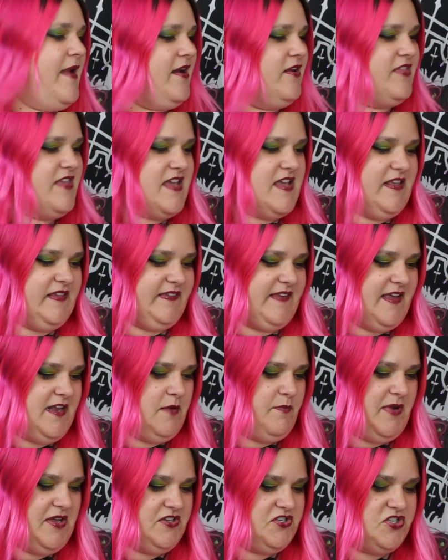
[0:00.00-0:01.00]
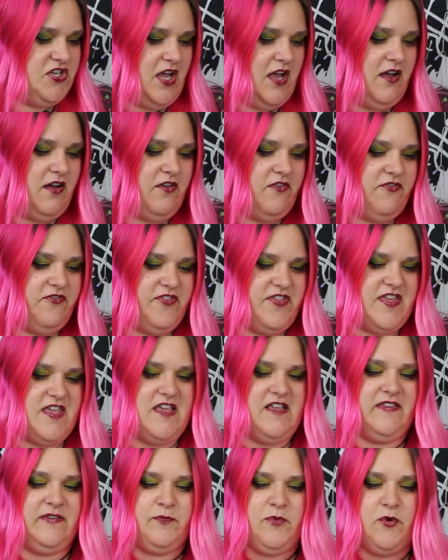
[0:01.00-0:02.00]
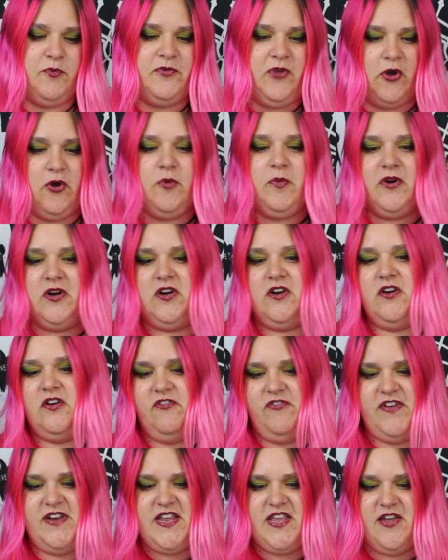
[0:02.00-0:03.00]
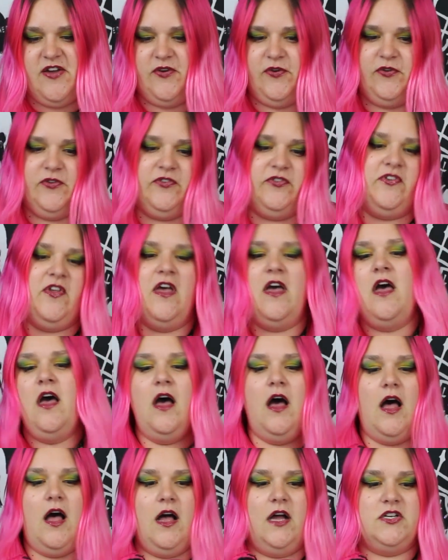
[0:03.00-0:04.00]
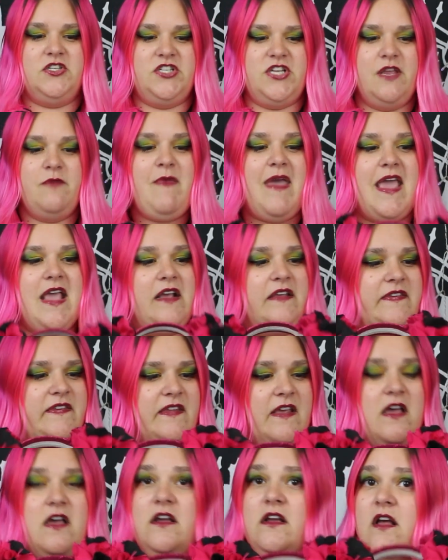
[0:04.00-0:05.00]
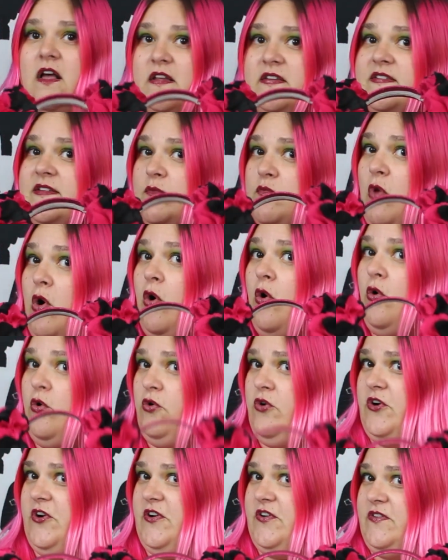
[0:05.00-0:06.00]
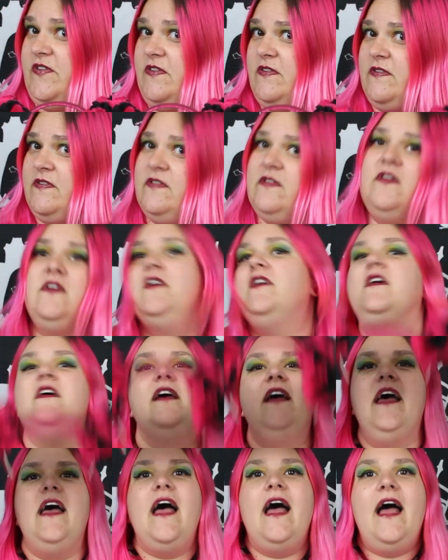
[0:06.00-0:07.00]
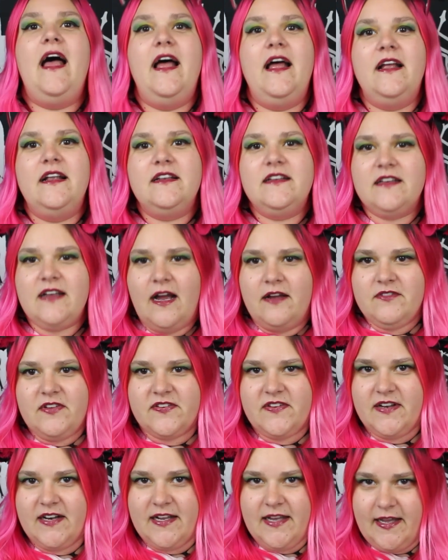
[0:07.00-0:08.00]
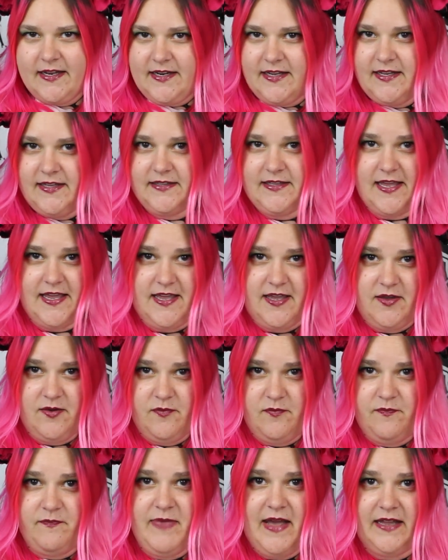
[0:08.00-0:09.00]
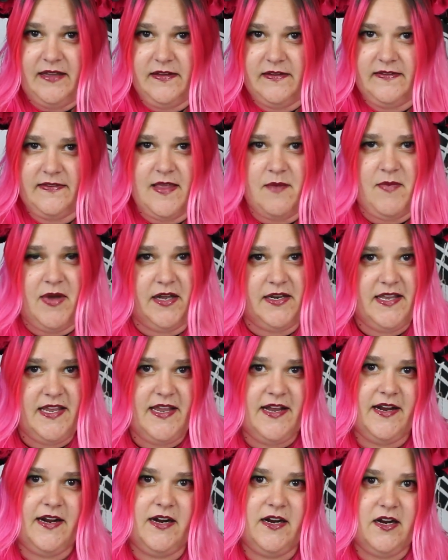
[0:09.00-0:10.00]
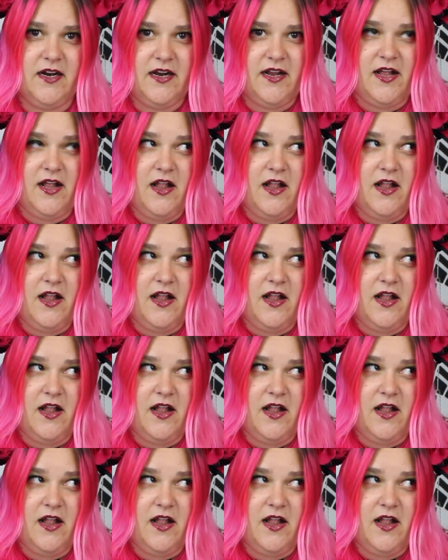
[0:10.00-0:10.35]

wear these in a bunch of the Spooktober videos. Uh, she makes custom horns, and I'm just gonna kind of like balance them on here.